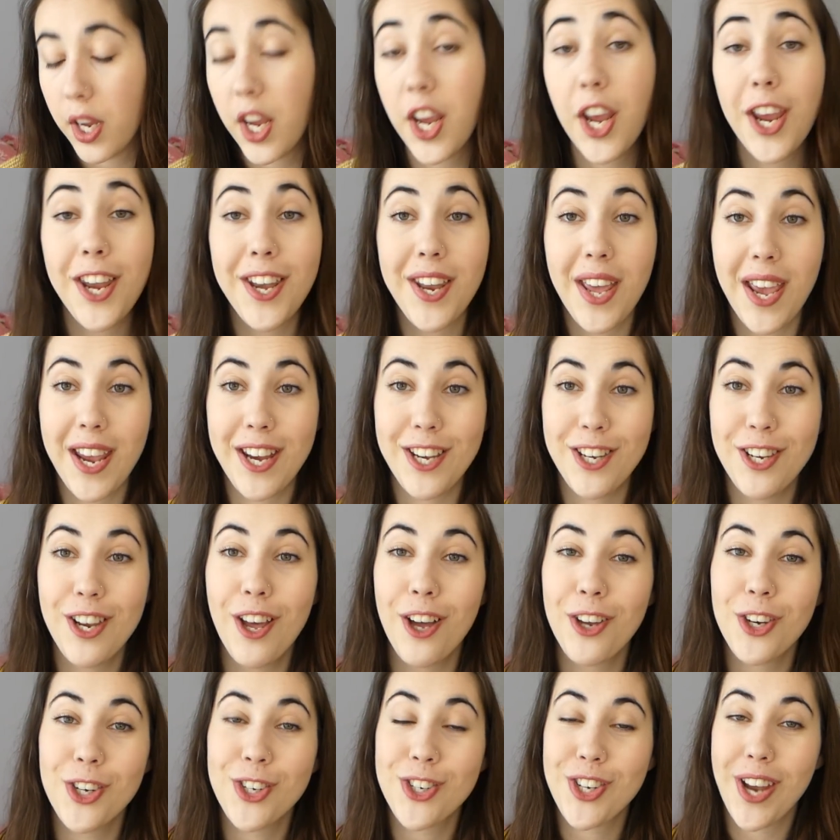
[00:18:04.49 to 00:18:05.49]
in a
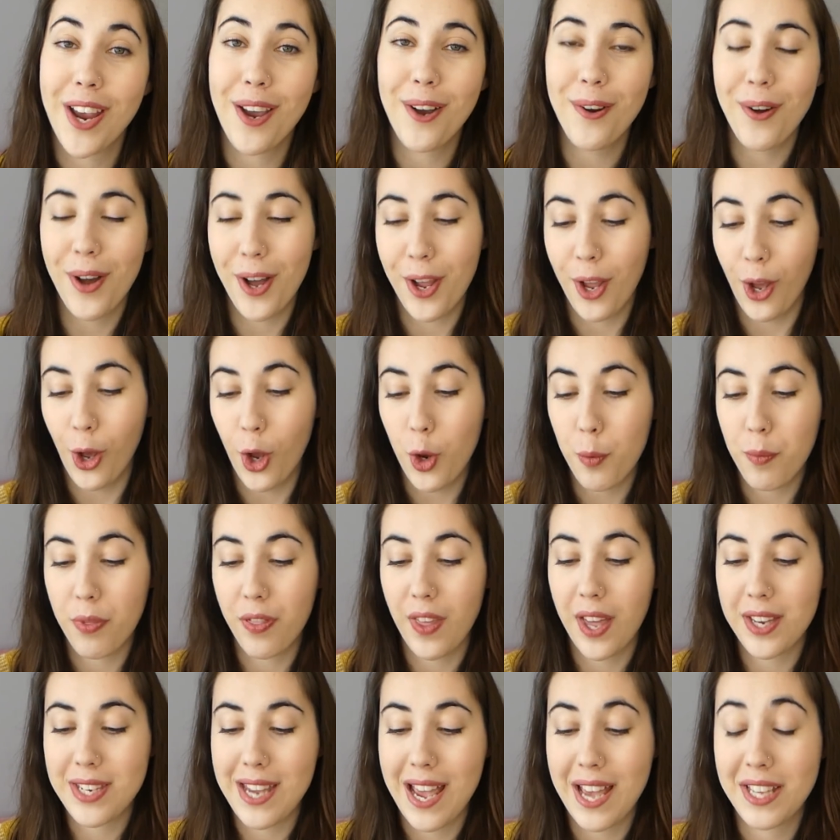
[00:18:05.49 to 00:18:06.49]
nutshell. I hope
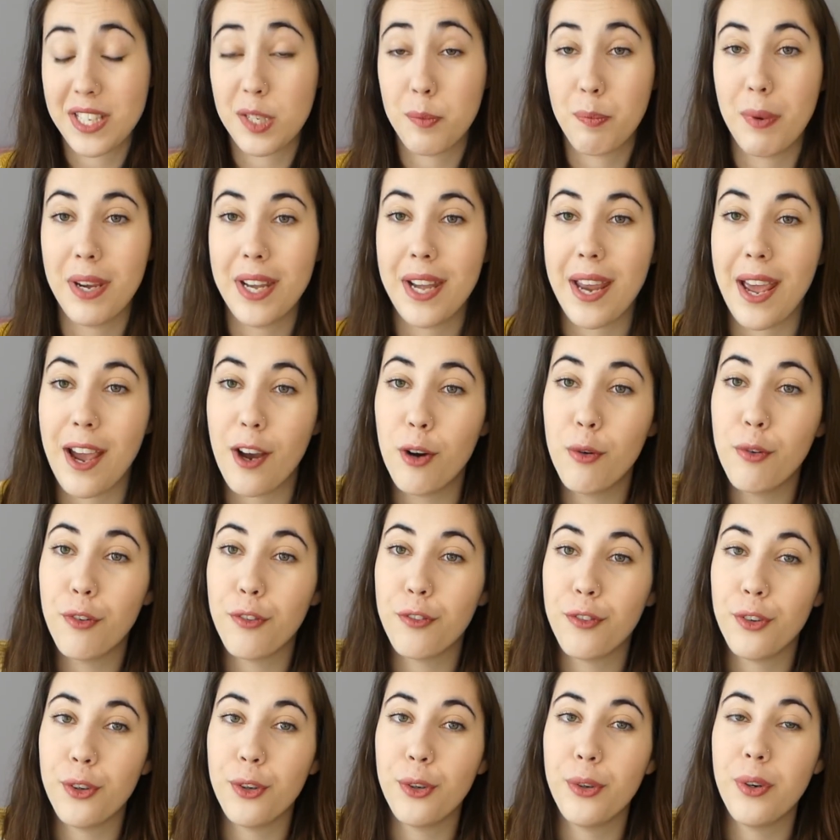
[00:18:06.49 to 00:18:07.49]
that has been
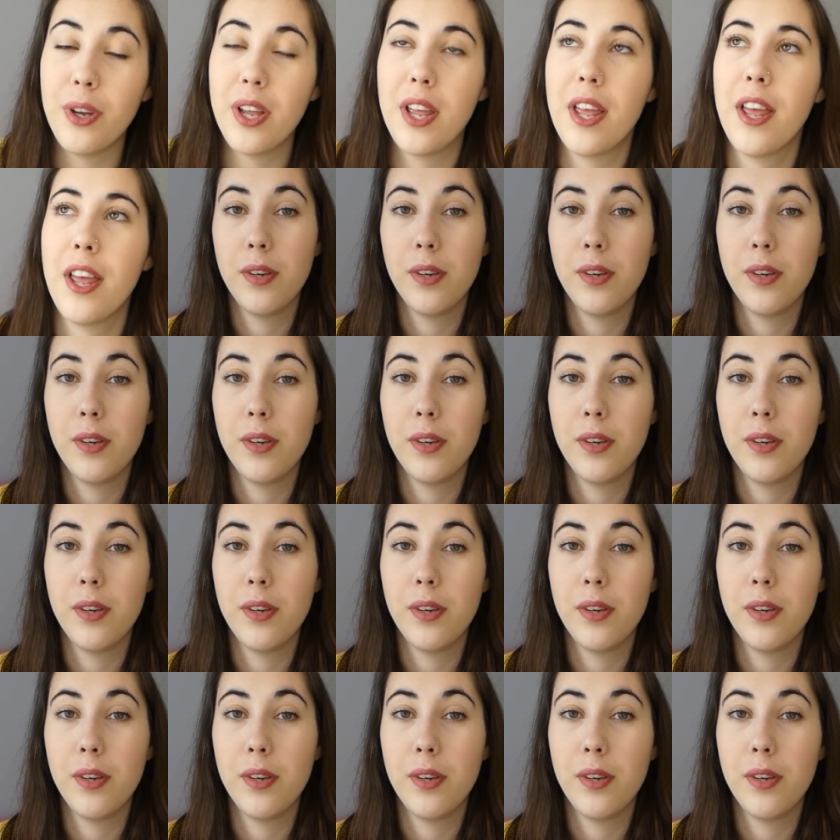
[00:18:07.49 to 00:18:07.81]
helpful.